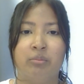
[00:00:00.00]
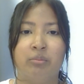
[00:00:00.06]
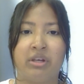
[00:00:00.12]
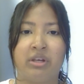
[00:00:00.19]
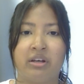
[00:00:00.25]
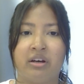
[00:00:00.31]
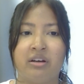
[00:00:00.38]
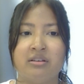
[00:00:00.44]

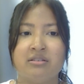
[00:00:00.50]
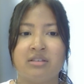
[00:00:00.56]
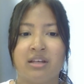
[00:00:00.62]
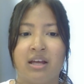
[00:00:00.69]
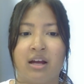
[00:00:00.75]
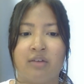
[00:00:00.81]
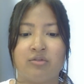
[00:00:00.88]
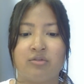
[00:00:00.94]
because
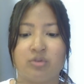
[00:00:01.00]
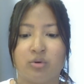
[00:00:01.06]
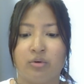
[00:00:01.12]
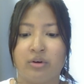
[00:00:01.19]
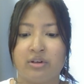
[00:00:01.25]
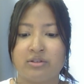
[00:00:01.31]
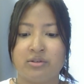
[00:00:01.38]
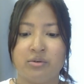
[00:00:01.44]
they have
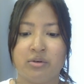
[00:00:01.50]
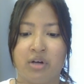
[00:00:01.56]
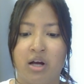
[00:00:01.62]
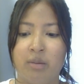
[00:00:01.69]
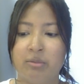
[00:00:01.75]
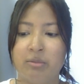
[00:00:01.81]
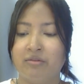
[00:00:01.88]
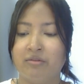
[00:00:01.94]
tourists who
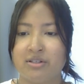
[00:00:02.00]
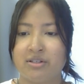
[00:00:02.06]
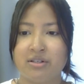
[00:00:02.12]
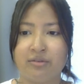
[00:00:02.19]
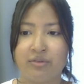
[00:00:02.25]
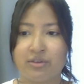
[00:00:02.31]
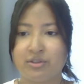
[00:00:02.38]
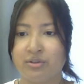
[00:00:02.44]
come and
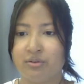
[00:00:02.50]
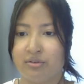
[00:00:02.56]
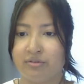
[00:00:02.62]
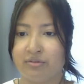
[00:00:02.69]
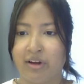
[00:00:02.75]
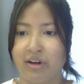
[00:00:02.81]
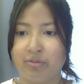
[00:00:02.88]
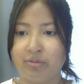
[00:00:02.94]
visit for 2 to
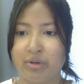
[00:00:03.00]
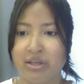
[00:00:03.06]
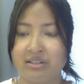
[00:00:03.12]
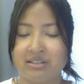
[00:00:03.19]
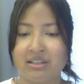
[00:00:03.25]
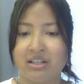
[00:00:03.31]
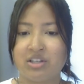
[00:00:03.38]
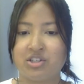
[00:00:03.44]
5 weeks
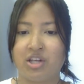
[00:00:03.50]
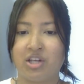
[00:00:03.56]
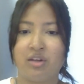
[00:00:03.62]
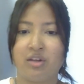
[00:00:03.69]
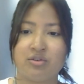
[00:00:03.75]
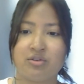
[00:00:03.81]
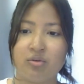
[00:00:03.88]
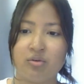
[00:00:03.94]
and they
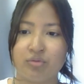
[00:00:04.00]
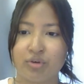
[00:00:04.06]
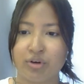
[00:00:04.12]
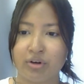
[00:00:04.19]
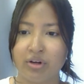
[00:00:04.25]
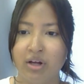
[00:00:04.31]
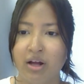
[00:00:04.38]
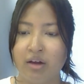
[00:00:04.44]
change
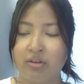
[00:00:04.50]
over,